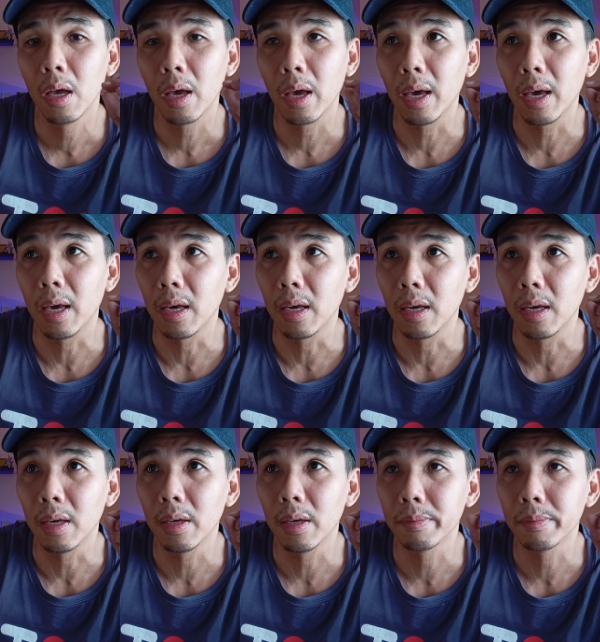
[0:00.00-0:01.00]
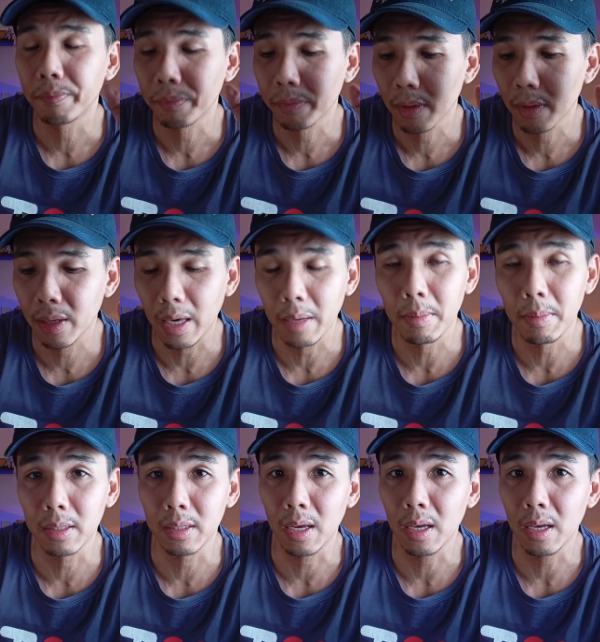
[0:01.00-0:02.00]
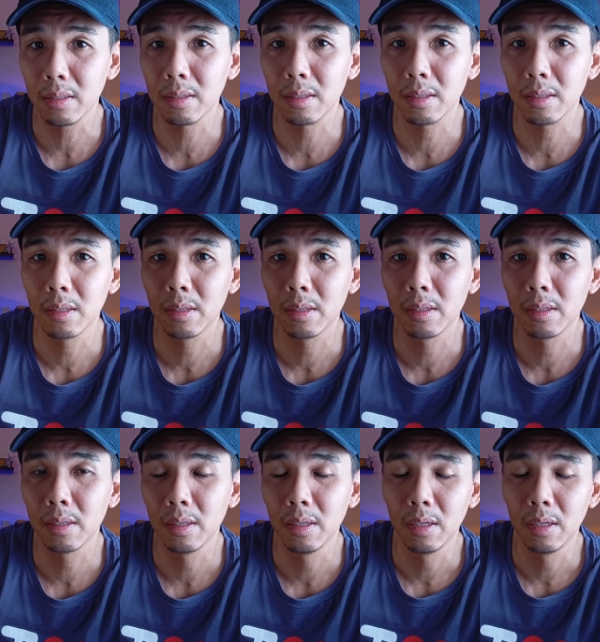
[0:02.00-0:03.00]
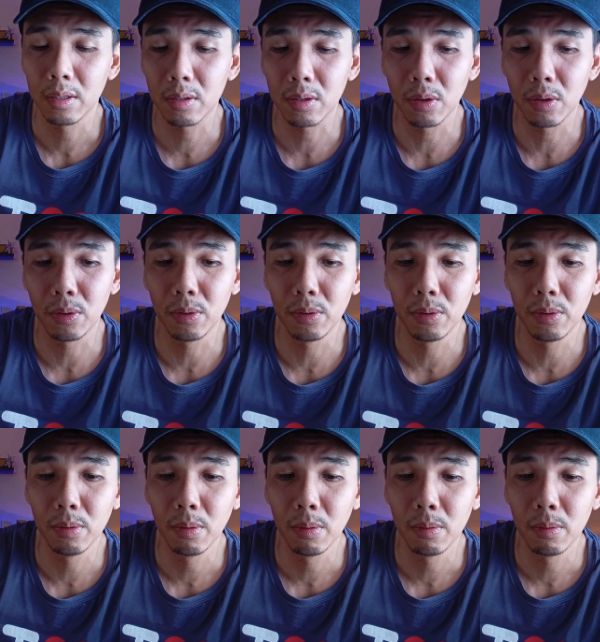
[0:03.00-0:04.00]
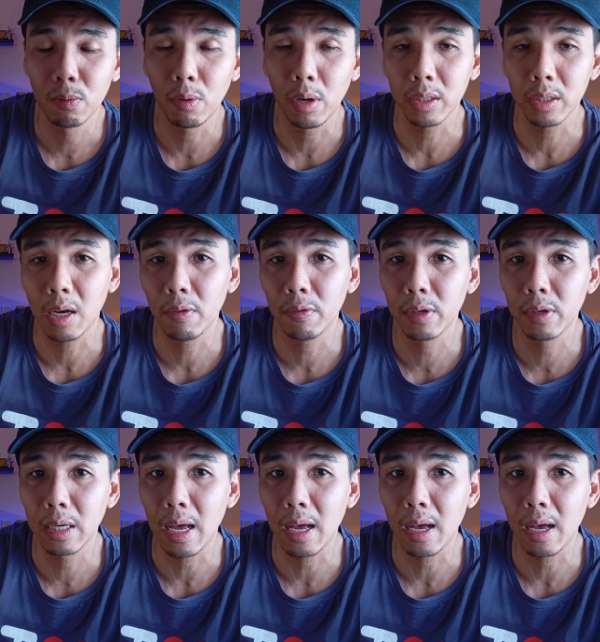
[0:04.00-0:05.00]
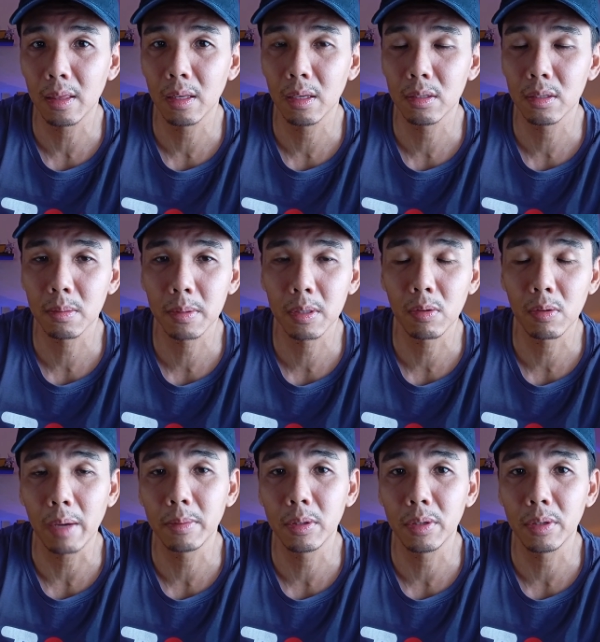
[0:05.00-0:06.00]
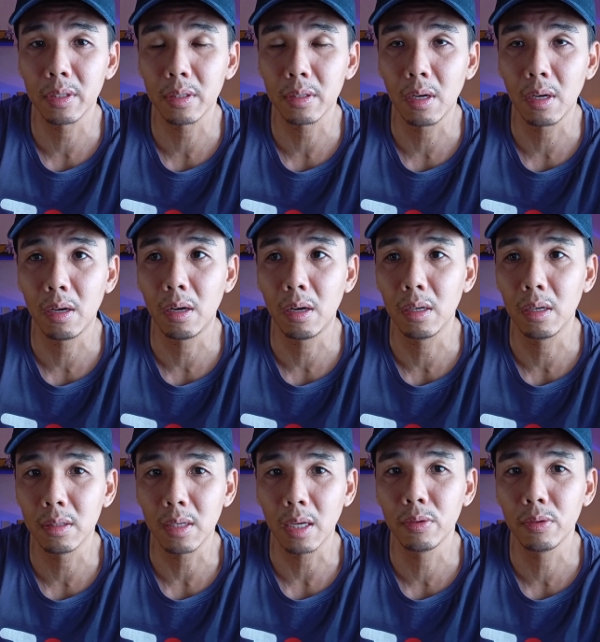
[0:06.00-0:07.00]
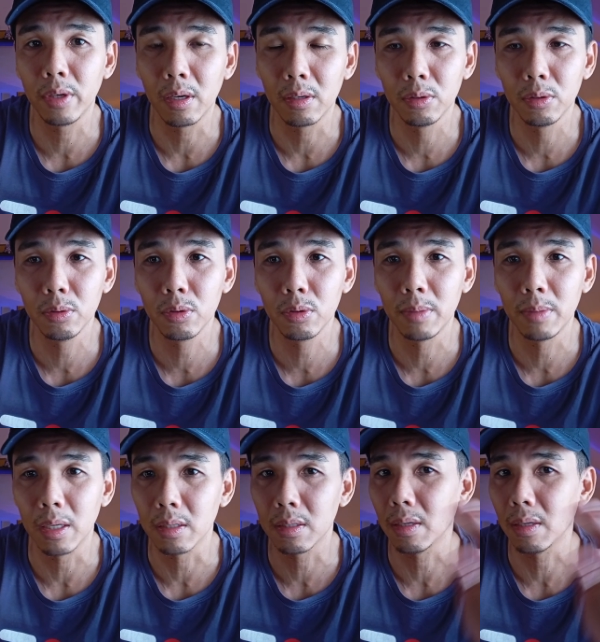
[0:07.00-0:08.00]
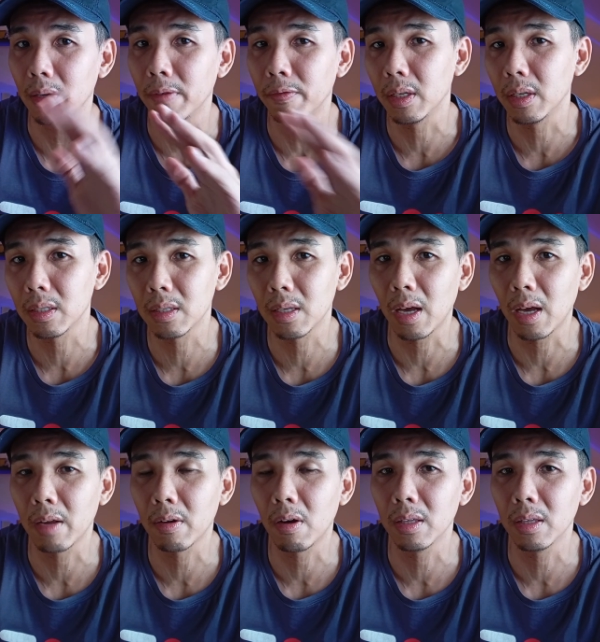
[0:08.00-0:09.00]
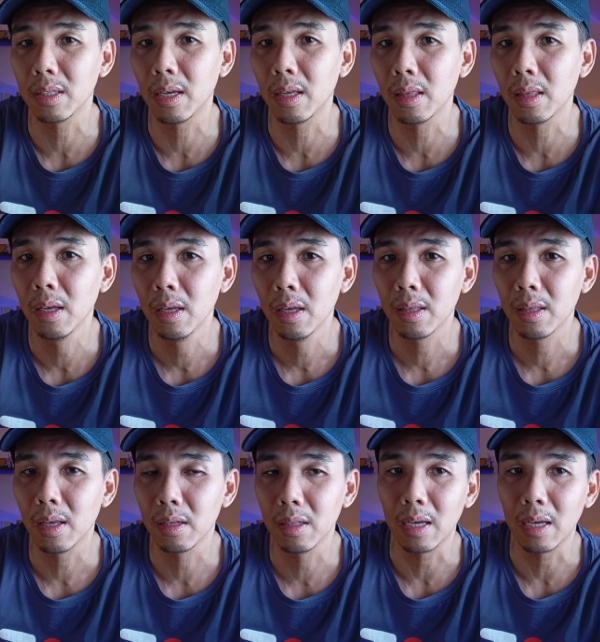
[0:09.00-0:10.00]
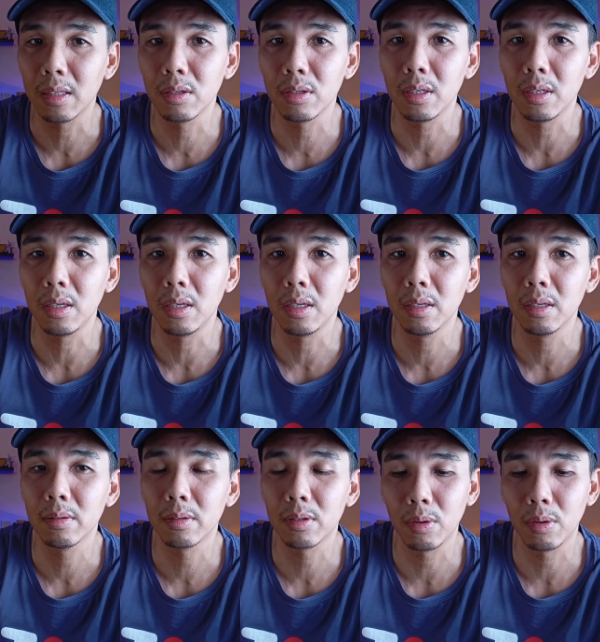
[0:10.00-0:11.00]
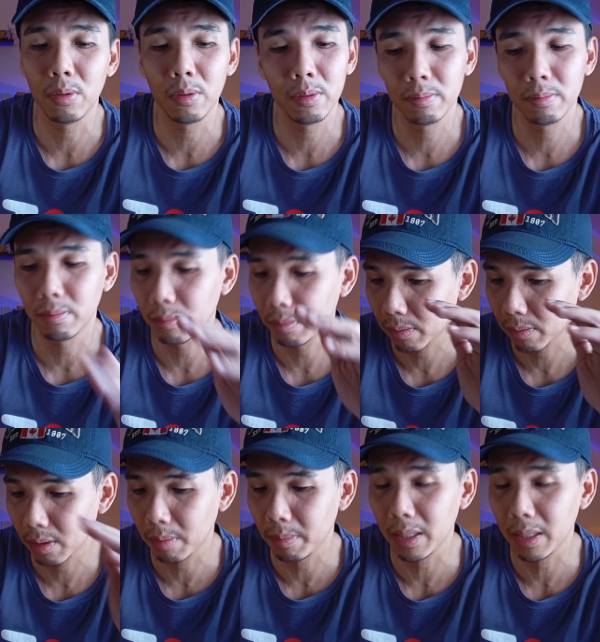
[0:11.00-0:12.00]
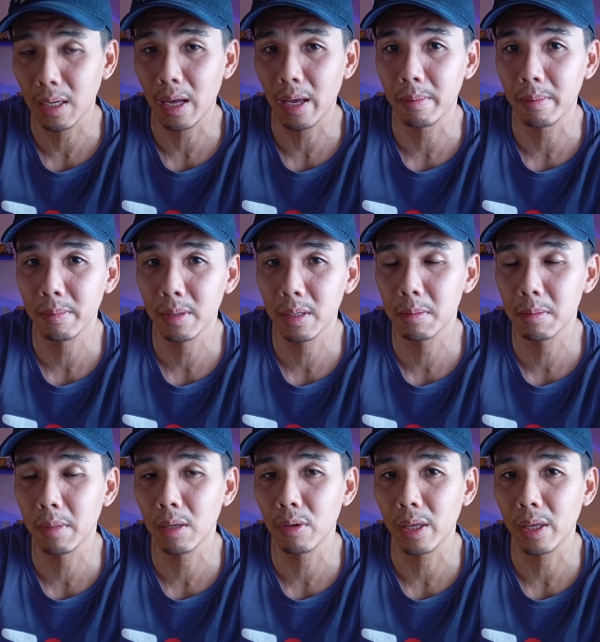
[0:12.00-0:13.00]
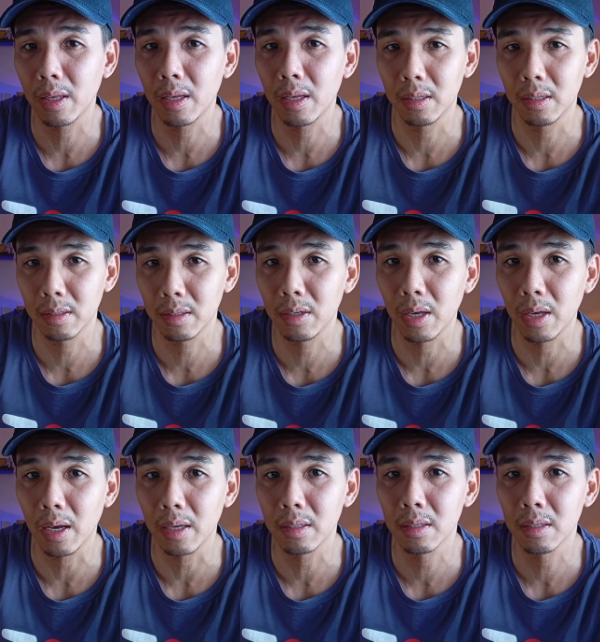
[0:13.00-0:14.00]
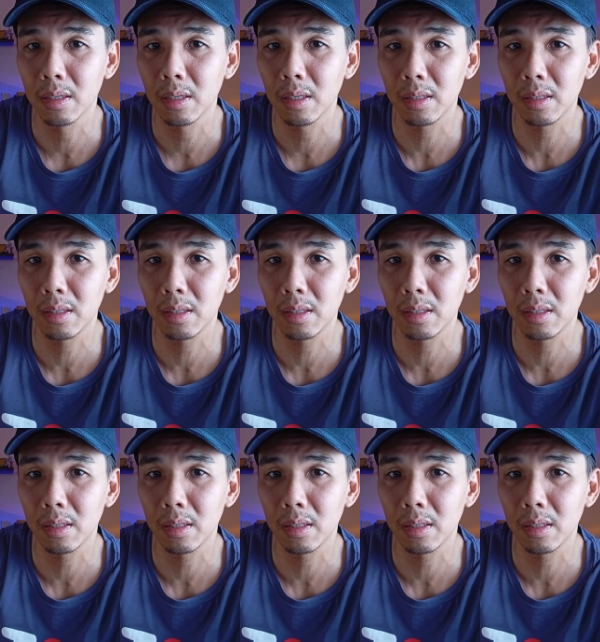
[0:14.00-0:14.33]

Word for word: a gaming test, so watch out for that. Subscribe to us on Techkuya on YouTube if this is the kind of content that you like to see. So in the meantime, this has been great, and I'll see you guys in